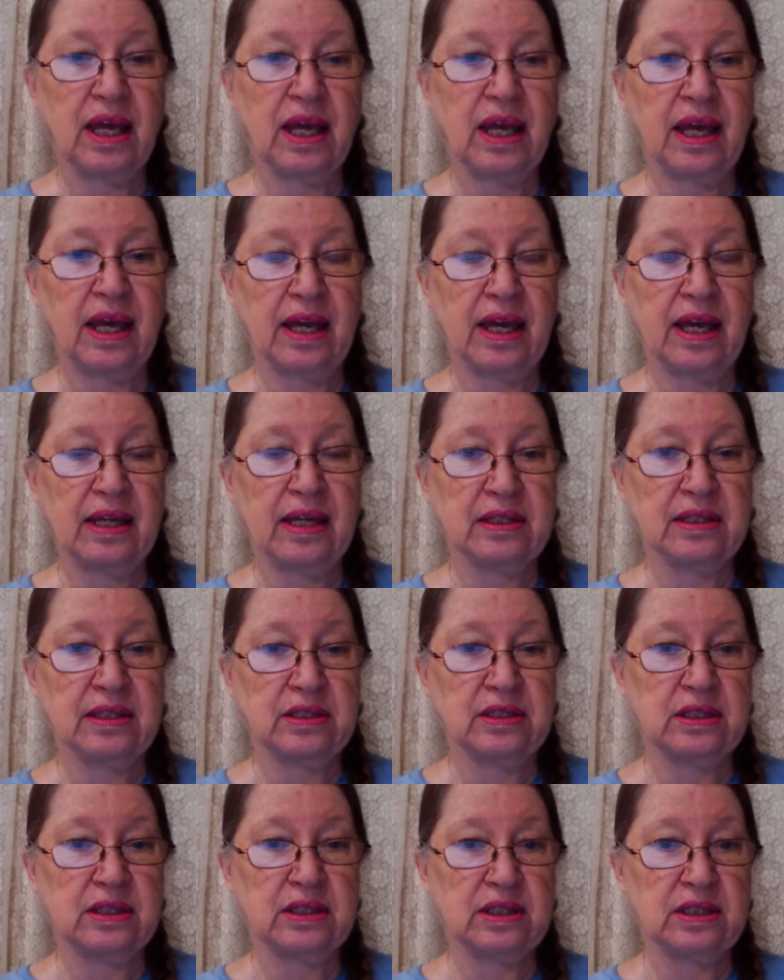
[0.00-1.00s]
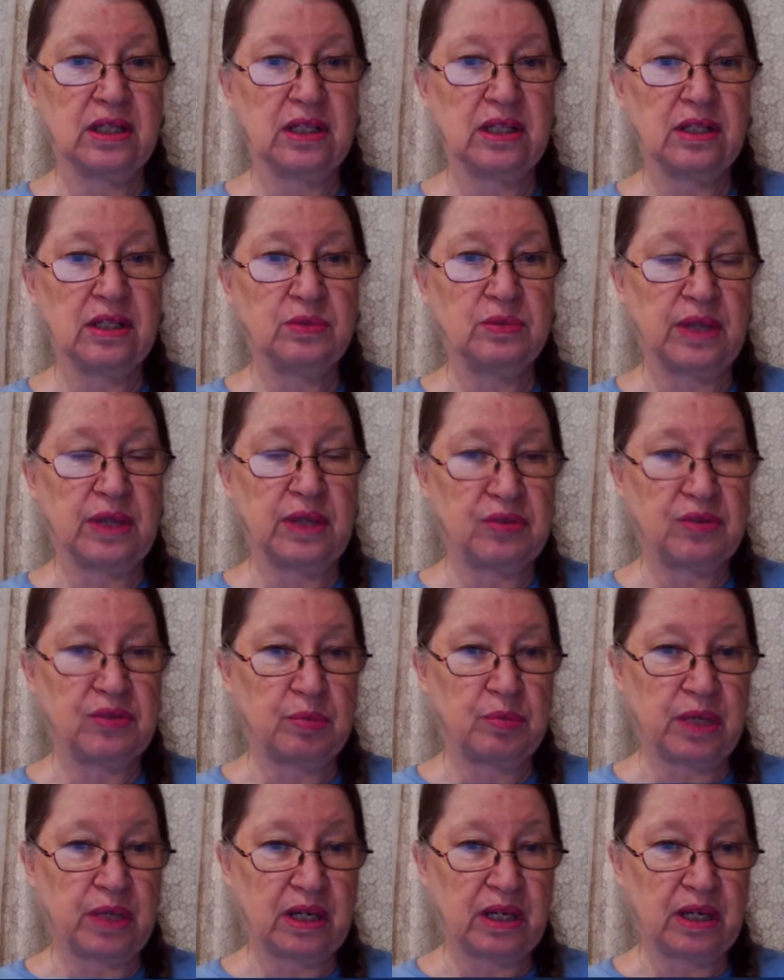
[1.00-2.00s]
And we have to
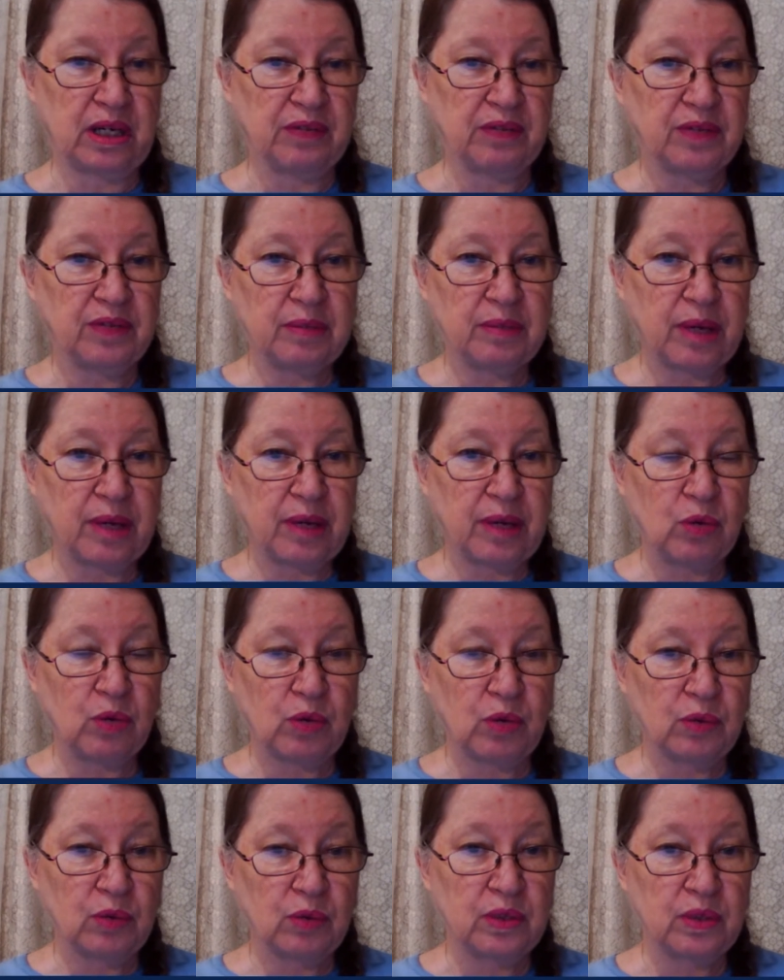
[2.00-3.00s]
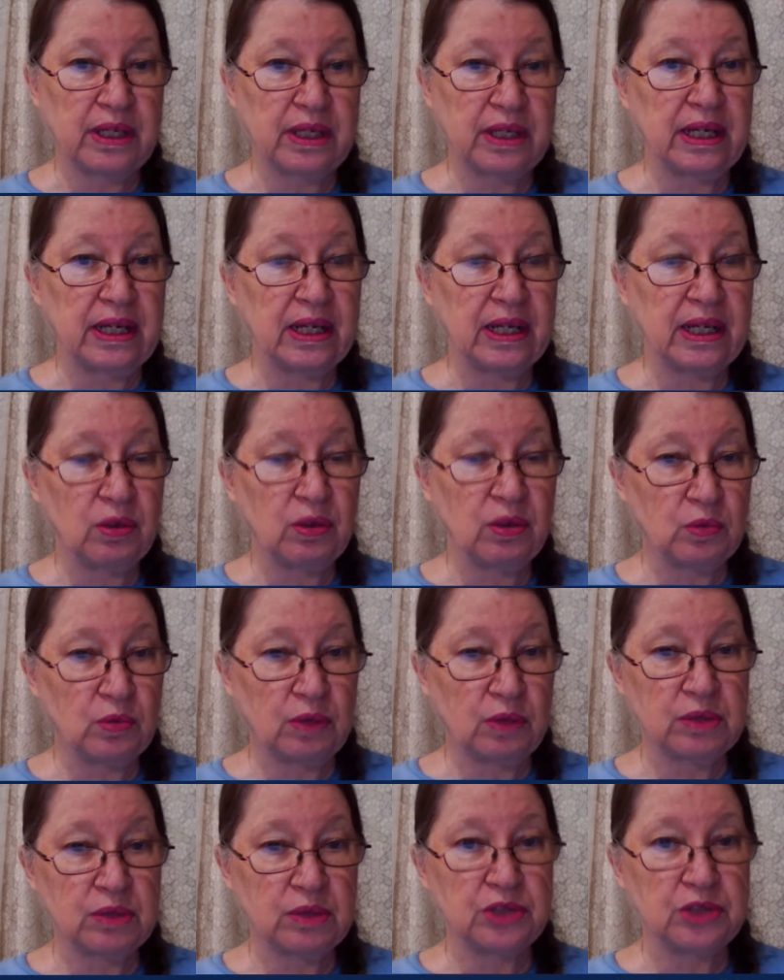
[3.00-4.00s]
be careful about what we're eating, what
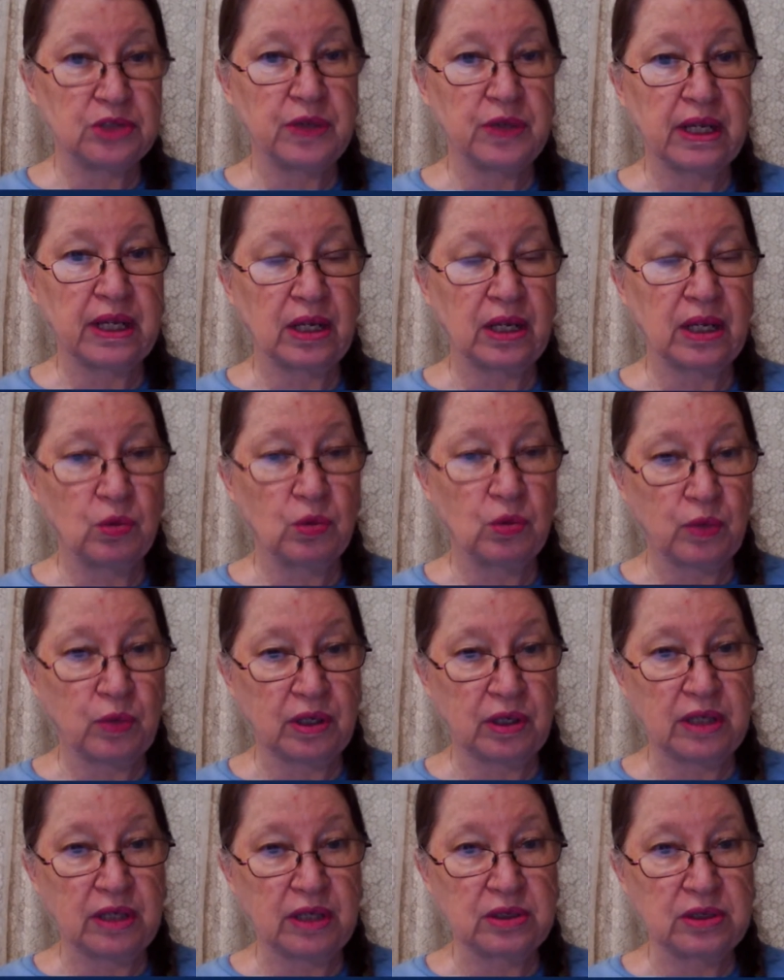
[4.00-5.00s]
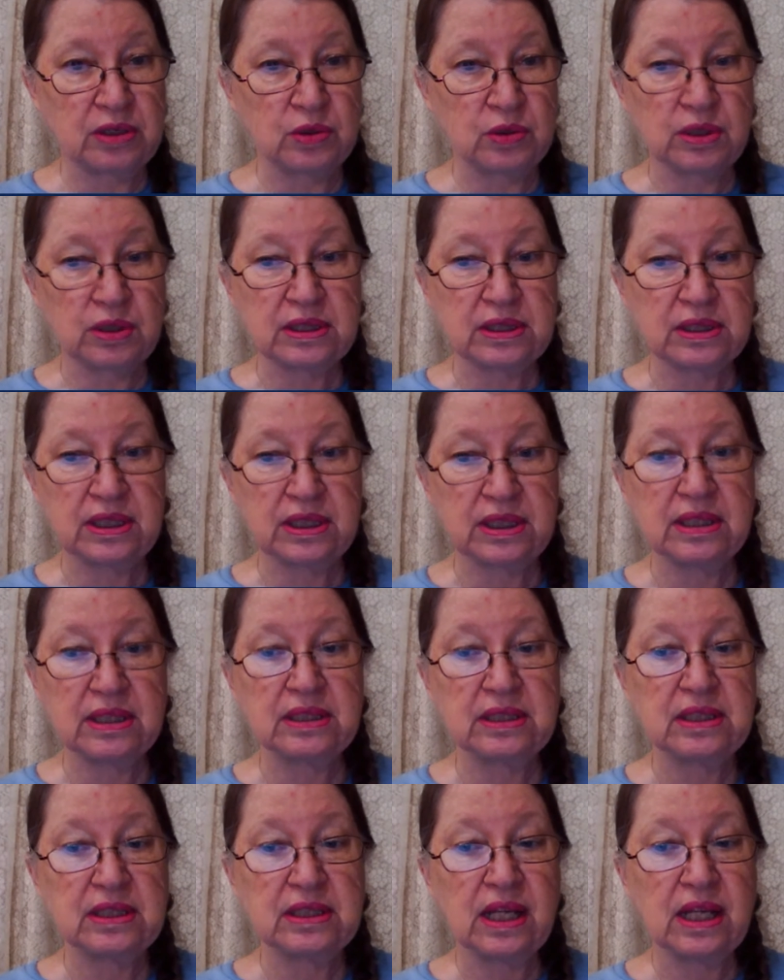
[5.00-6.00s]
we're drinking, where our source is.